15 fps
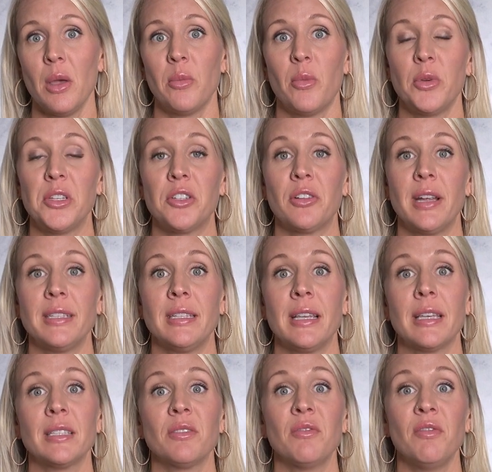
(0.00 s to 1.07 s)

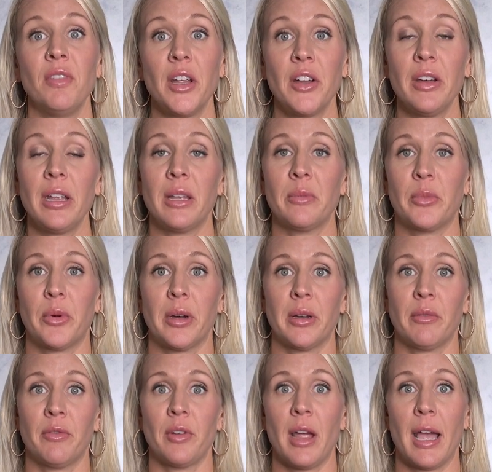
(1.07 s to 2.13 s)
Moisturizing is very
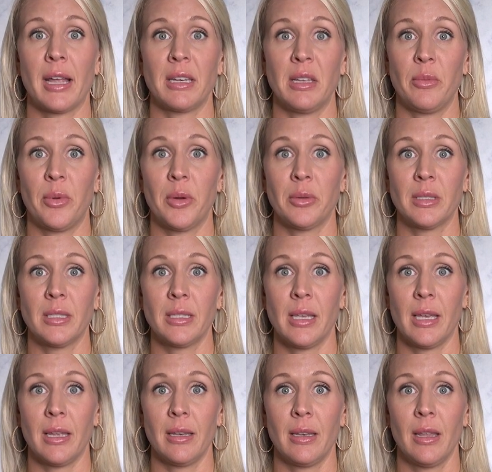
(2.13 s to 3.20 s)
important for acne-prone
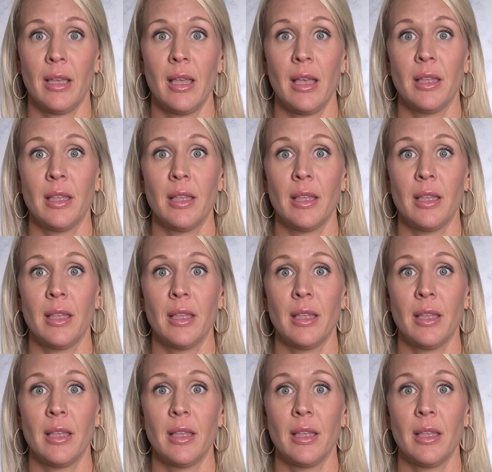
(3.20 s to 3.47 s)
skin.